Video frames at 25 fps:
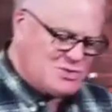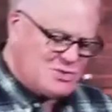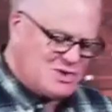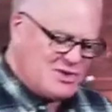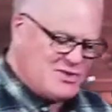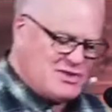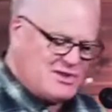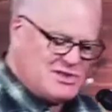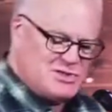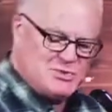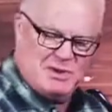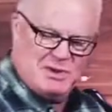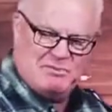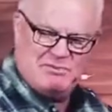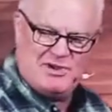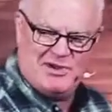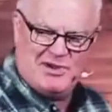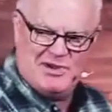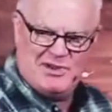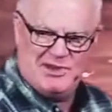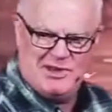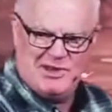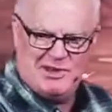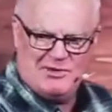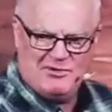one of the things we're
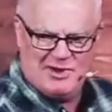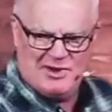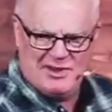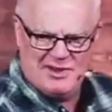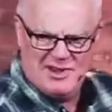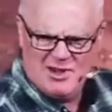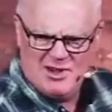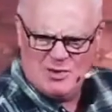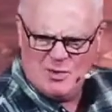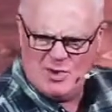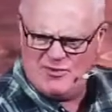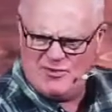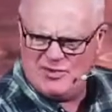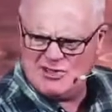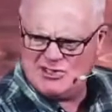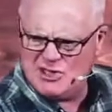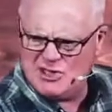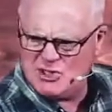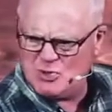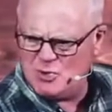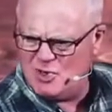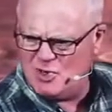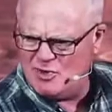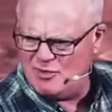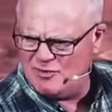pioneering, we finish at
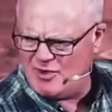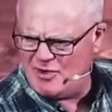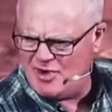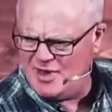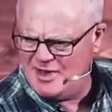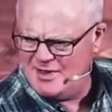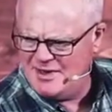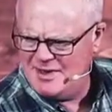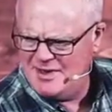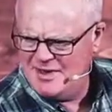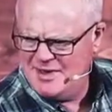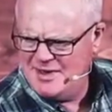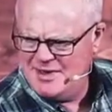12, right?